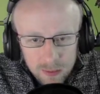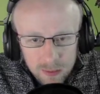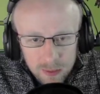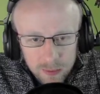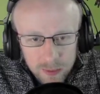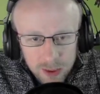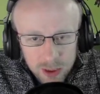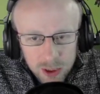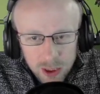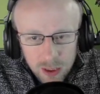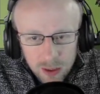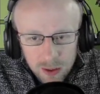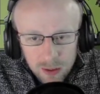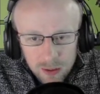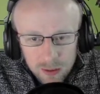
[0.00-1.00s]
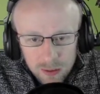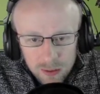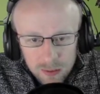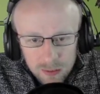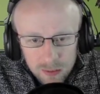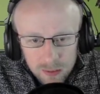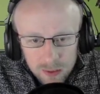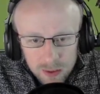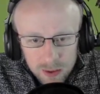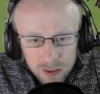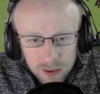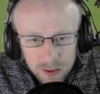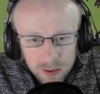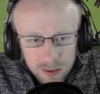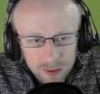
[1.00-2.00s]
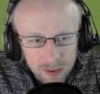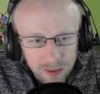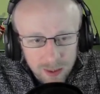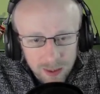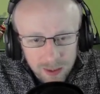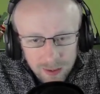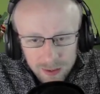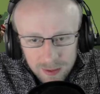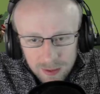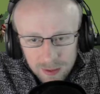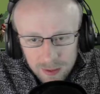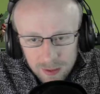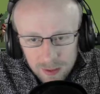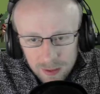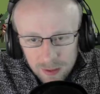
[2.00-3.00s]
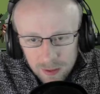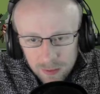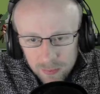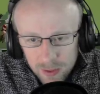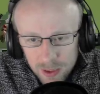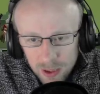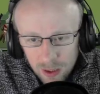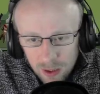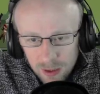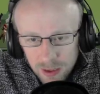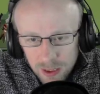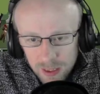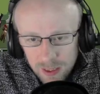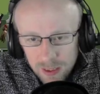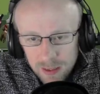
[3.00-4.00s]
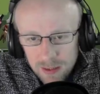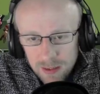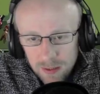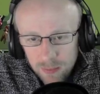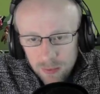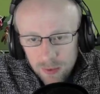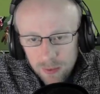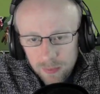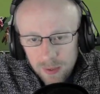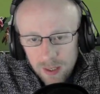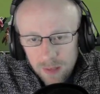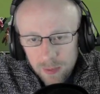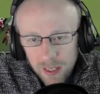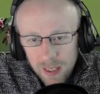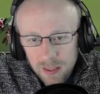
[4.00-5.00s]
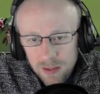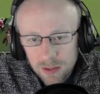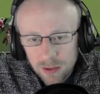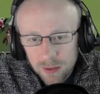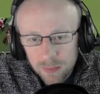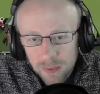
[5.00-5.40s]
Do we charge? If we charge here, see where everybody ends up.